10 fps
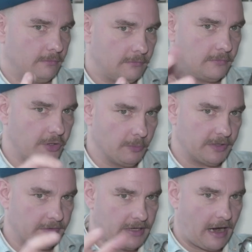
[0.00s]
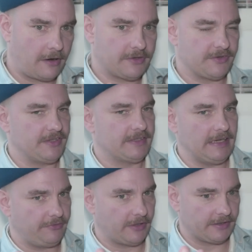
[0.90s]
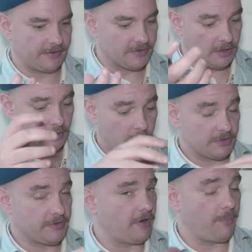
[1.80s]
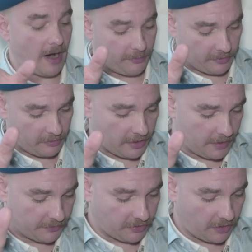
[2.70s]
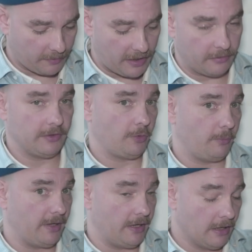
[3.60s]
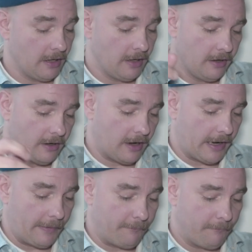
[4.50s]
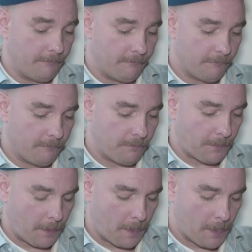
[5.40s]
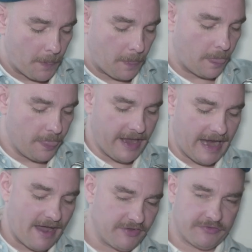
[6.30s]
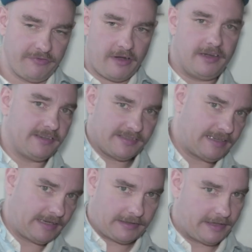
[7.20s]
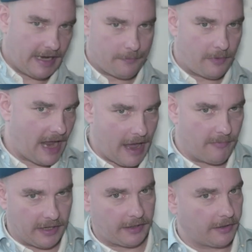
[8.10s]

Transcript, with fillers: human characters, the tieflings, which are very popular, and I'm going to talk about in a little bit, um, they have this very distinctly Abrahamic,